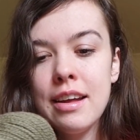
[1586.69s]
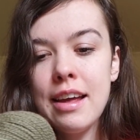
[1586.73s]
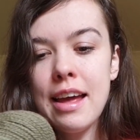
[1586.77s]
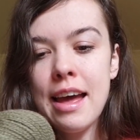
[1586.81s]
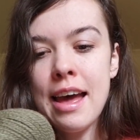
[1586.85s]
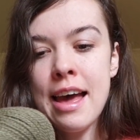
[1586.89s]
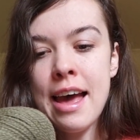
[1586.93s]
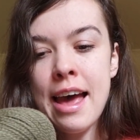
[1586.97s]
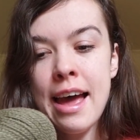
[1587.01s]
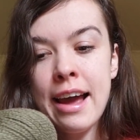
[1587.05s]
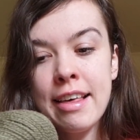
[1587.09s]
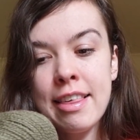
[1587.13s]

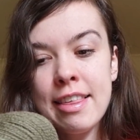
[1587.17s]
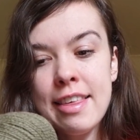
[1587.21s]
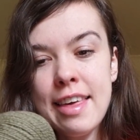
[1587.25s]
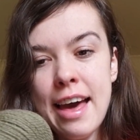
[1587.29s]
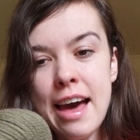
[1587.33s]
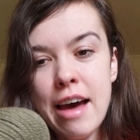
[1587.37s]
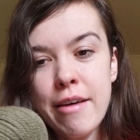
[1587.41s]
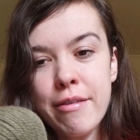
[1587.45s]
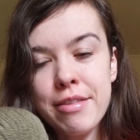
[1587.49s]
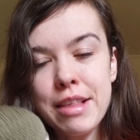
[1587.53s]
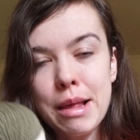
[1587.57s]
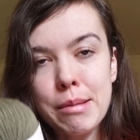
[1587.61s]
I actually
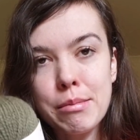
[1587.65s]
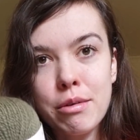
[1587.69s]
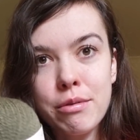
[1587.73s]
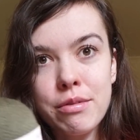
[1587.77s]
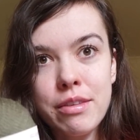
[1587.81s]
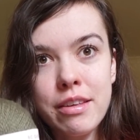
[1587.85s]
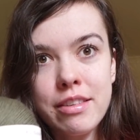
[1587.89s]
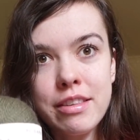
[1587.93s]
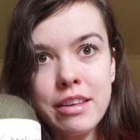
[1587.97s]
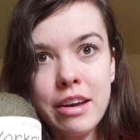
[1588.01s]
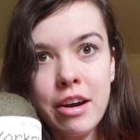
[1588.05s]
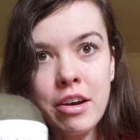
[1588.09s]
have some of
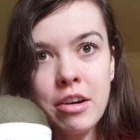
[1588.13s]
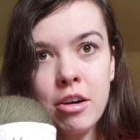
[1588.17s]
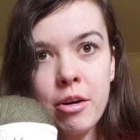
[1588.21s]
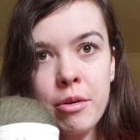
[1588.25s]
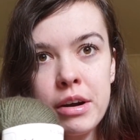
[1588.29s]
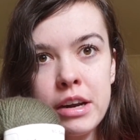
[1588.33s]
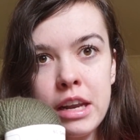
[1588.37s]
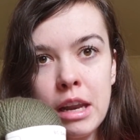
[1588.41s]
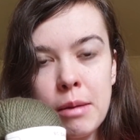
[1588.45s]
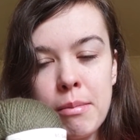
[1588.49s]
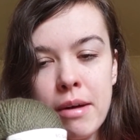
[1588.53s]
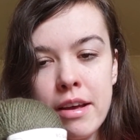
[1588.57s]
this yarn
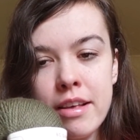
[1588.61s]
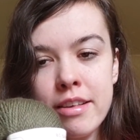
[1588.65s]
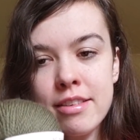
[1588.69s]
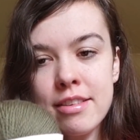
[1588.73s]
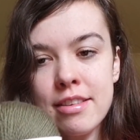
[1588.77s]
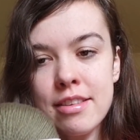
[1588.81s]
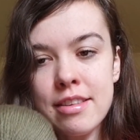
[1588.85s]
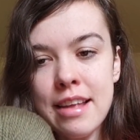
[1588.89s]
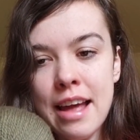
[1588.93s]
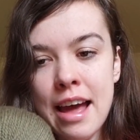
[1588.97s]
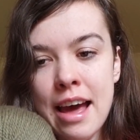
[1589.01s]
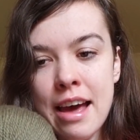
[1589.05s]
already in my
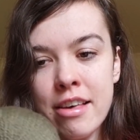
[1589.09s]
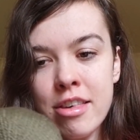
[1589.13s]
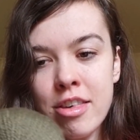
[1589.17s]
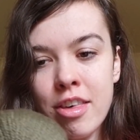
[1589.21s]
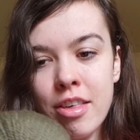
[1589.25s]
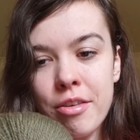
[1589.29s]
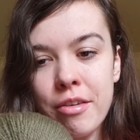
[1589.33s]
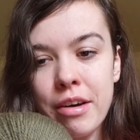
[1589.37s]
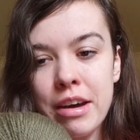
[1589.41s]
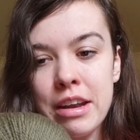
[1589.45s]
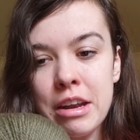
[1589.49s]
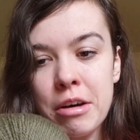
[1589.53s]
stash,
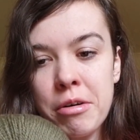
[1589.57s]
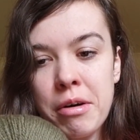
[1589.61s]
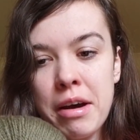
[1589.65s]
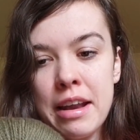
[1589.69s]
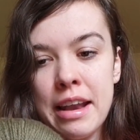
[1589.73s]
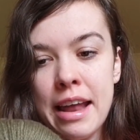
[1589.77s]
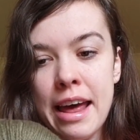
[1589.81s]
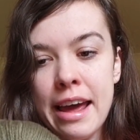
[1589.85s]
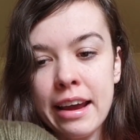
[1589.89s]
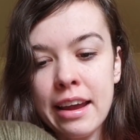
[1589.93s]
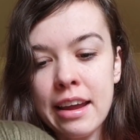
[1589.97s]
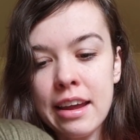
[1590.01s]
so I know I
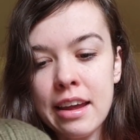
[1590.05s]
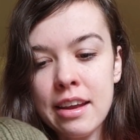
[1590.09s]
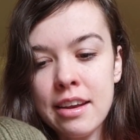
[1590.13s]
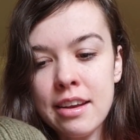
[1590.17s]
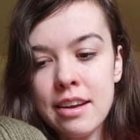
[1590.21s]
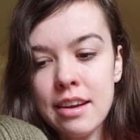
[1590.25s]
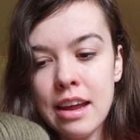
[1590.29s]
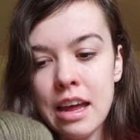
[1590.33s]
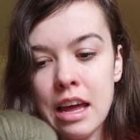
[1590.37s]
like it.